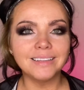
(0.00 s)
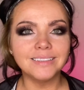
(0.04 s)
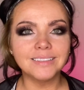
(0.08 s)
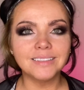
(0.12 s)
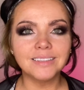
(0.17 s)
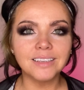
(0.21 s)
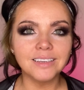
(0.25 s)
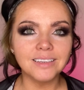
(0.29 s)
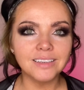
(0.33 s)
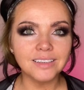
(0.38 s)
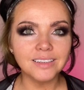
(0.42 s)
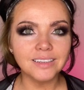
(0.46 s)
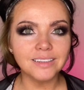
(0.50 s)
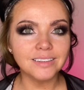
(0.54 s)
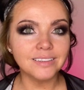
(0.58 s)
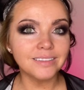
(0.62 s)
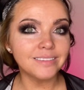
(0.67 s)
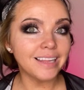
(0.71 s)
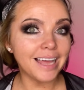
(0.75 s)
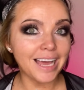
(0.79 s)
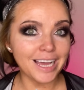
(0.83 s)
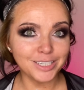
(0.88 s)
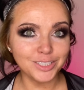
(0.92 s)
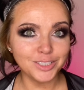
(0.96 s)
that the
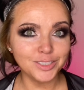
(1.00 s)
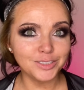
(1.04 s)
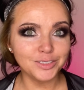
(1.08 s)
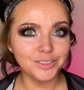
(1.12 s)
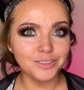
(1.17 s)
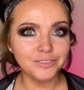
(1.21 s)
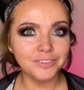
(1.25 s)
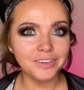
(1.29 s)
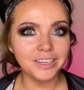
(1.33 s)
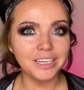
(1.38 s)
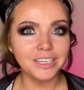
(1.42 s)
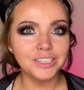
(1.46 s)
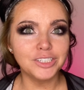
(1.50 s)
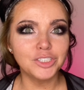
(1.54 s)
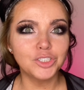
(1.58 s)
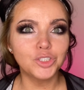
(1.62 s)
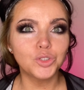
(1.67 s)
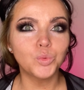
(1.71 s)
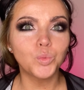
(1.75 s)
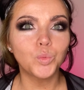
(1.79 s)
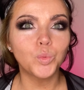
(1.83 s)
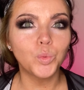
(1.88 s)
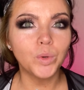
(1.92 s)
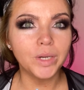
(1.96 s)
lashes are finished,
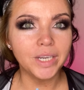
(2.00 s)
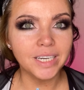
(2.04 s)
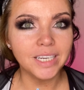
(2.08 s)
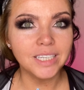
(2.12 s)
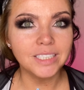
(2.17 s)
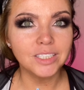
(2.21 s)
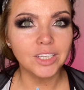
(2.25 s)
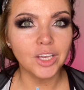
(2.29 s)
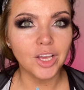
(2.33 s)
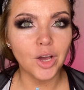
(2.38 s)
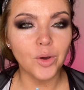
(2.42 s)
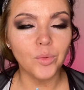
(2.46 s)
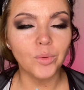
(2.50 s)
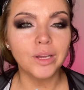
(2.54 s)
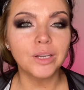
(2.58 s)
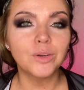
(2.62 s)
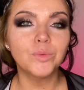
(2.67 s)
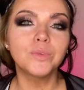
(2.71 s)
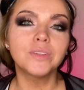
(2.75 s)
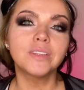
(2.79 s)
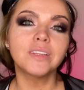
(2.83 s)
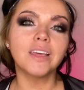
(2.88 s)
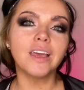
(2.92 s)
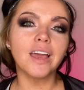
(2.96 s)
we need to go in
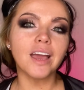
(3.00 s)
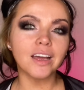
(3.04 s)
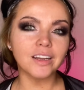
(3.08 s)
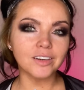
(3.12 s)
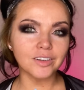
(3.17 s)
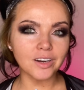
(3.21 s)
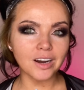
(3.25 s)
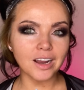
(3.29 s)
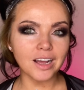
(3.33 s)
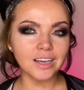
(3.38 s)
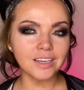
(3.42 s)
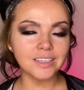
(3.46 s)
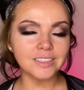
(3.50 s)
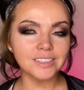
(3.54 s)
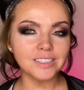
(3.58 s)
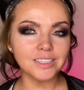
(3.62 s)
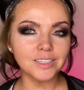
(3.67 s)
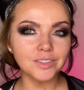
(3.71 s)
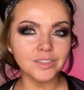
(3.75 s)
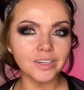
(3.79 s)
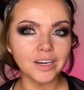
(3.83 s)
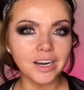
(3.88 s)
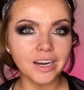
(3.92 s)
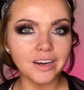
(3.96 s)
with the under eye
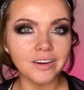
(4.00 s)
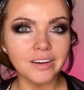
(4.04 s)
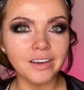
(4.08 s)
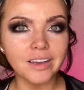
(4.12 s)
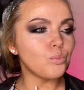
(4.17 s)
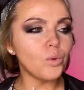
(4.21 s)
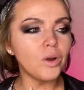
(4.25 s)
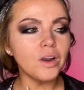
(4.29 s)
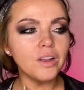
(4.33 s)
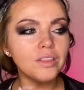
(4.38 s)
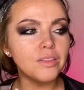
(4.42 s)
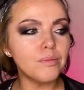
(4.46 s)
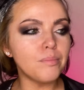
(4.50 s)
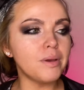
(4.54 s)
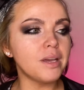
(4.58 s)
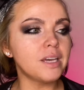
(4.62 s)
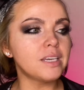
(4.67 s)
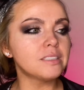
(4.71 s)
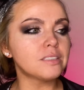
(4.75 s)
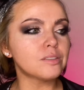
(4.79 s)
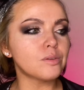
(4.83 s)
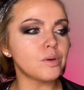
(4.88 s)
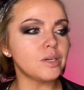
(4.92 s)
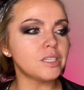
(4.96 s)
concealer area. One of the
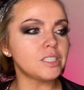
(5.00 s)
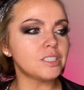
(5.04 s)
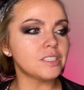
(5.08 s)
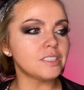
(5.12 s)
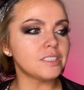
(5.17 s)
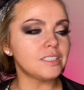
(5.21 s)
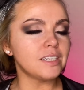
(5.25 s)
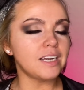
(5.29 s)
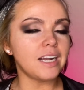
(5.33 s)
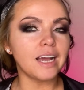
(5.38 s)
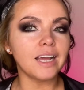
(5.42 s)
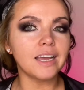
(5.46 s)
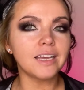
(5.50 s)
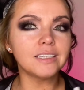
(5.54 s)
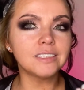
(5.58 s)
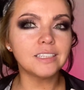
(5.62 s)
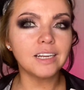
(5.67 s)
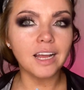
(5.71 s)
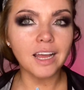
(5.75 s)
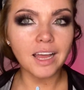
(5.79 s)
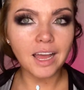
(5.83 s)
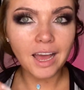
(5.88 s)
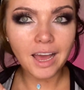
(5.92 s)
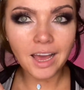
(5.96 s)
biggest questions that I get
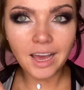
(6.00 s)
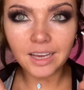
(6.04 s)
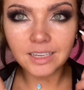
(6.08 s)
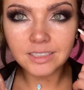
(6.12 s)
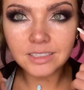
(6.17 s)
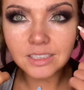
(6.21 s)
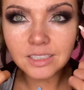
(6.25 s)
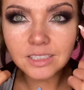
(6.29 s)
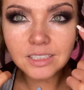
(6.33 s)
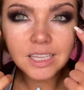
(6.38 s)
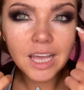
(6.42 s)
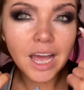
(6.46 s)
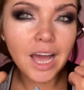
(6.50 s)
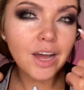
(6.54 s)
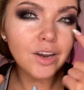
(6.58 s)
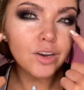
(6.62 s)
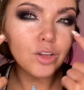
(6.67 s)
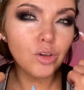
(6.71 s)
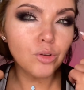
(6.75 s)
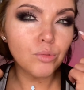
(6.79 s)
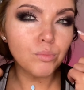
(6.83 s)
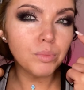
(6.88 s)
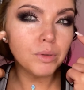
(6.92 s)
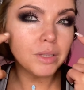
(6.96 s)
asked is how do
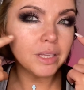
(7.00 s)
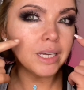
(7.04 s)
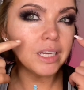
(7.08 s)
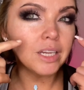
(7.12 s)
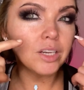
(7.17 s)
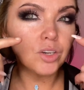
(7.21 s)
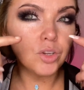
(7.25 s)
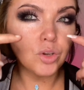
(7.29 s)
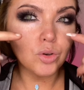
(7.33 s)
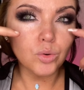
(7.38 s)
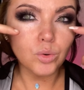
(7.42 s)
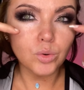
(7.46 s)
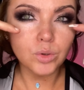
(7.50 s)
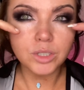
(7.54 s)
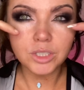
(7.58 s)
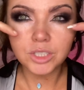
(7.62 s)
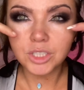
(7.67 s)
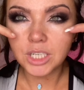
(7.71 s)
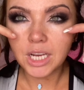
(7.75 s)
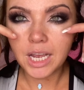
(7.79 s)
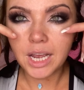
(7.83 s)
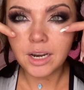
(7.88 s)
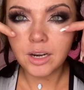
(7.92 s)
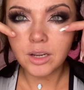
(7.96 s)
you blend your
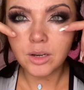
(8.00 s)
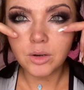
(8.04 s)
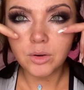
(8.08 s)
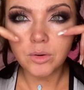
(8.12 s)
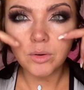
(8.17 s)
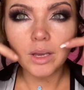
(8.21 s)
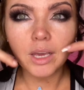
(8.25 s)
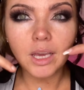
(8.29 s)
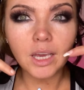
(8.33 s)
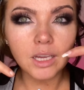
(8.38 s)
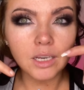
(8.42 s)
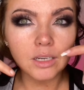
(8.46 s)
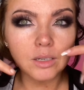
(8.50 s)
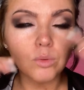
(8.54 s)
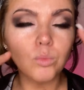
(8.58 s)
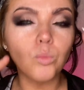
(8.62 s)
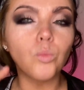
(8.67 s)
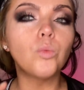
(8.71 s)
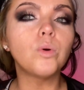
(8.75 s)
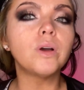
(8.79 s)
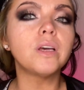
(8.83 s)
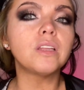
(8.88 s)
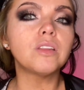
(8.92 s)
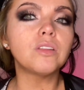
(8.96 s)
shadow in
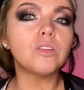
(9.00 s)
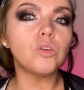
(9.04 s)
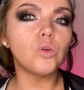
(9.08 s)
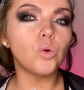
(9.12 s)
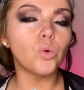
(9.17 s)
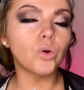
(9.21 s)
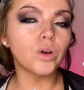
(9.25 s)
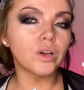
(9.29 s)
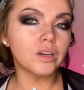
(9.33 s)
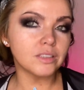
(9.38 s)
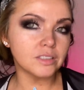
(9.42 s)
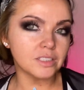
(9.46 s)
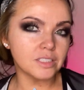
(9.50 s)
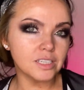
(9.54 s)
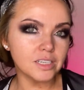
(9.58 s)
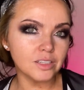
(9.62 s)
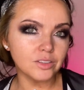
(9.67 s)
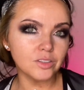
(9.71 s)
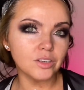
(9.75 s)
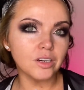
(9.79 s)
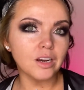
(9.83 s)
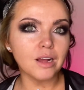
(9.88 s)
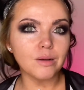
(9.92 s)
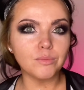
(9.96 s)
with your
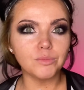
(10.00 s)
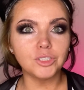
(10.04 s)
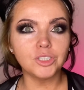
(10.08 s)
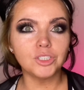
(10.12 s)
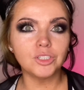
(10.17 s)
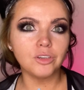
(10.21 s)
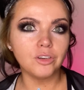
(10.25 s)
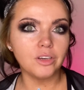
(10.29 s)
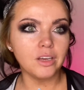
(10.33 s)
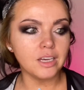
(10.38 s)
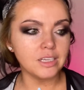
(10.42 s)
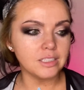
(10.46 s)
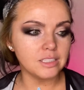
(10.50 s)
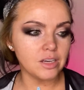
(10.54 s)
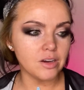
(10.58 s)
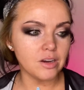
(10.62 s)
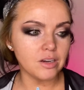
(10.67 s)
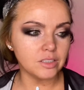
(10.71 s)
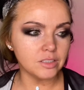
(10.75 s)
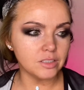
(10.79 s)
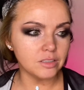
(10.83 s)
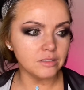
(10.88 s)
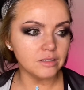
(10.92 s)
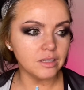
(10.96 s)
concealer? I'm gonna show you guys how I
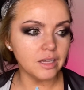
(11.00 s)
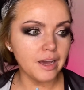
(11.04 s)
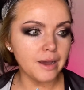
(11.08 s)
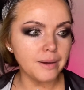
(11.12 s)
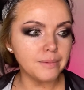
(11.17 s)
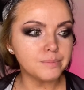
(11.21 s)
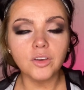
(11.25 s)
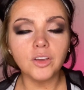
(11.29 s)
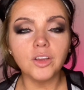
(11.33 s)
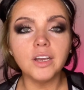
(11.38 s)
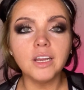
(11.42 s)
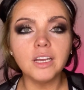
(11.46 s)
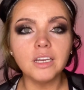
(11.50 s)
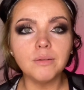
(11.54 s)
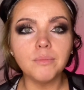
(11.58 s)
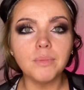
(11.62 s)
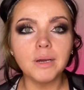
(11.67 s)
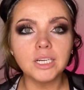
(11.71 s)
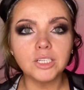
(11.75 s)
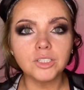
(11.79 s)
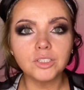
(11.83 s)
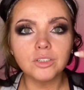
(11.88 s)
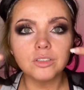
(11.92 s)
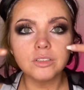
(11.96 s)
do that. You need to
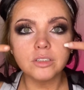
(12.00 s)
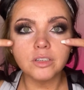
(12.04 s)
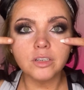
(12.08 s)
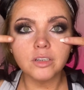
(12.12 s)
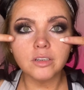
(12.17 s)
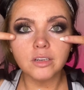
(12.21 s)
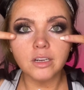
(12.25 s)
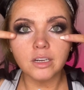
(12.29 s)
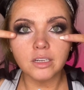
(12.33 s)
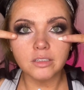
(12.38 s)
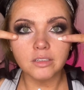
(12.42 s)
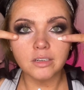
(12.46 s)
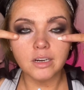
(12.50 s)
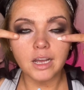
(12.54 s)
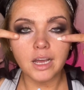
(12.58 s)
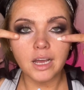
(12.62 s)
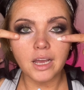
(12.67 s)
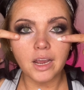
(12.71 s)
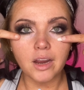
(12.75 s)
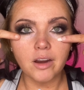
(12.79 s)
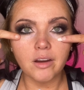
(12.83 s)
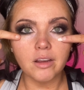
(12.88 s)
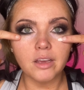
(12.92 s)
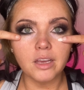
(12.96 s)
make sure that your under eye
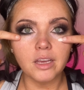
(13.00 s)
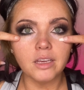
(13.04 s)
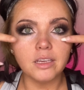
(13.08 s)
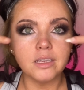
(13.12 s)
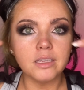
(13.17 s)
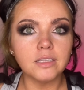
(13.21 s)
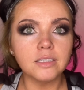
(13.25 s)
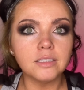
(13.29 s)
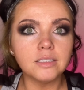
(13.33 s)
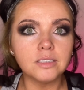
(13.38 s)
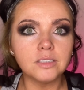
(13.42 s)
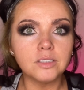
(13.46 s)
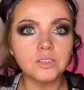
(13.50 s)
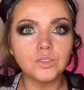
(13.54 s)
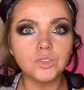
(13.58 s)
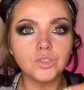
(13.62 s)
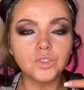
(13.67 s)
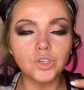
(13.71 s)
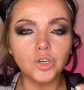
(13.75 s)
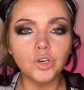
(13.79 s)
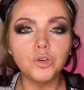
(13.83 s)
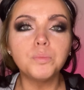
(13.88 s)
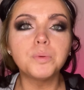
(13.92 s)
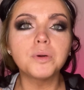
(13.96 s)
area is
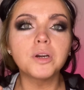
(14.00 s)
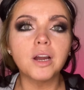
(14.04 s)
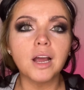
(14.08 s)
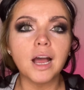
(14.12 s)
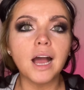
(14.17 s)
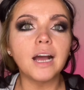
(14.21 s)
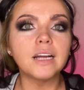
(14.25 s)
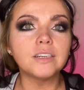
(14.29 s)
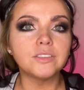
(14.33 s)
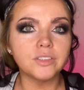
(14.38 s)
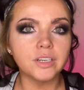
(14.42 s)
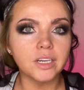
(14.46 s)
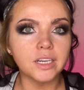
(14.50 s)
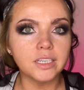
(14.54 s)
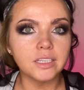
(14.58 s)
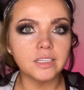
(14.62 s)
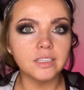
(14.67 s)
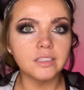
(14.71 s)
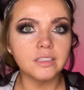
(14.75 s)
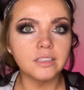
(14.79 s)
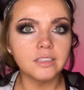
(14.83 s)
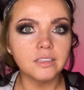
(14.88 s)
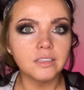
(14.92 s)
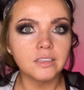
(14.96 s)
super
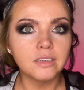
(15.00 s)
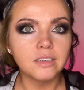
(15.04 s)
hydrated